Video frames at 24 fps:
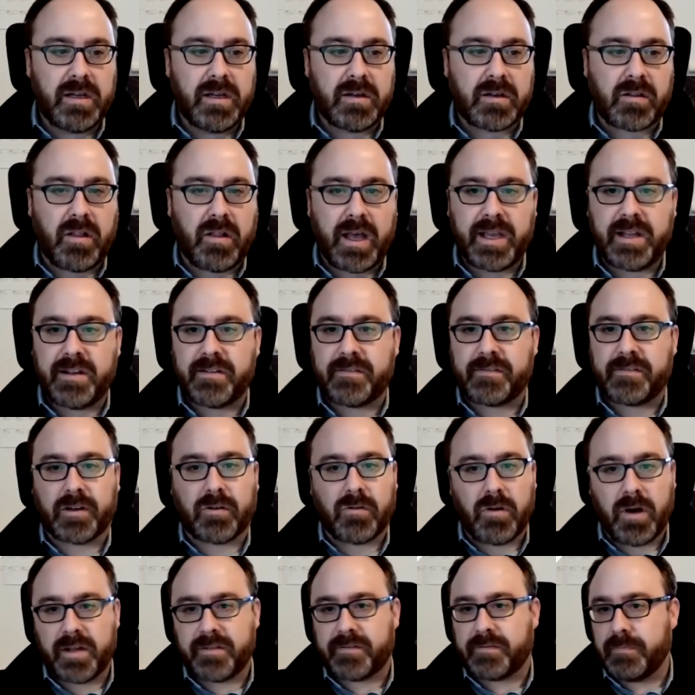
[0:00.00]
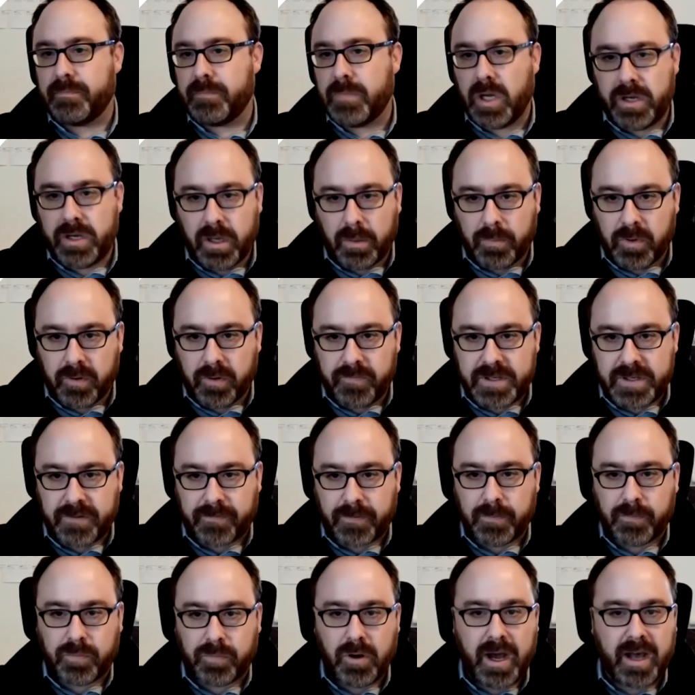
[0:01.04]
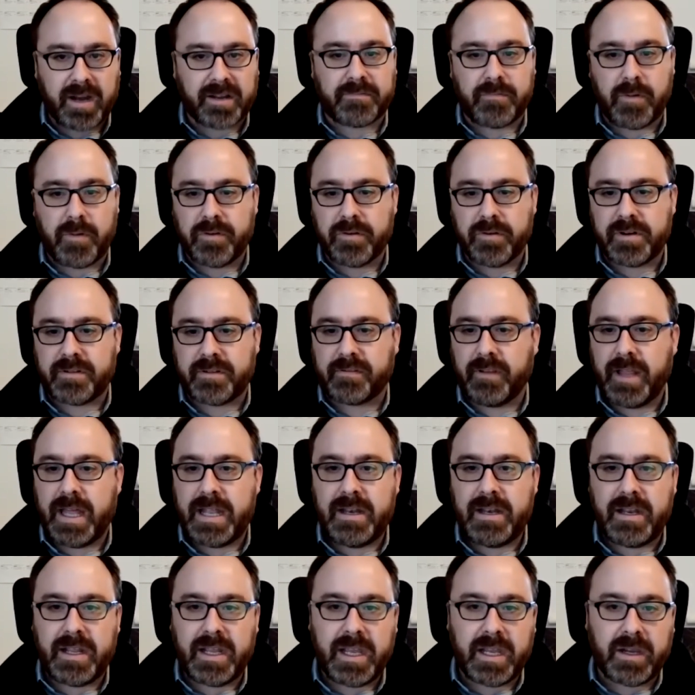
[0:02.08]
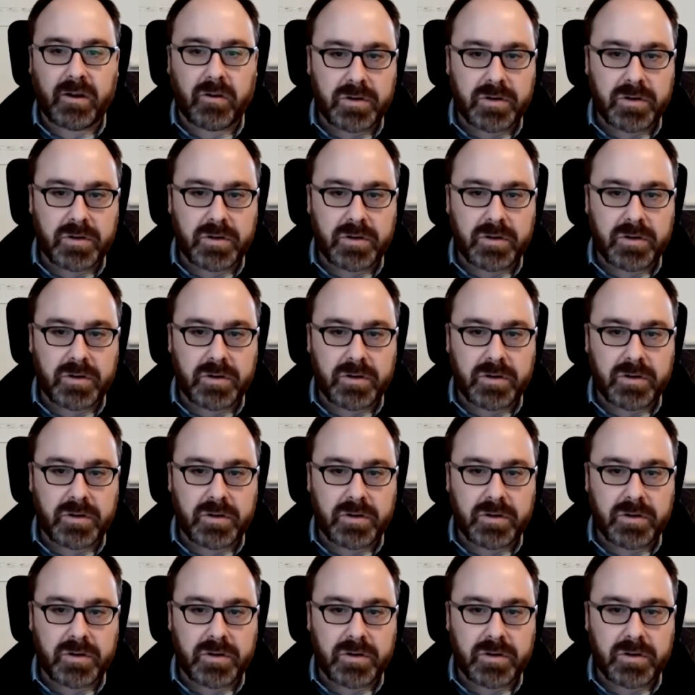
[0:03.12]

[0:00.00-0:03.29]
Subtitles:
clients across a number of different products, whether it's lending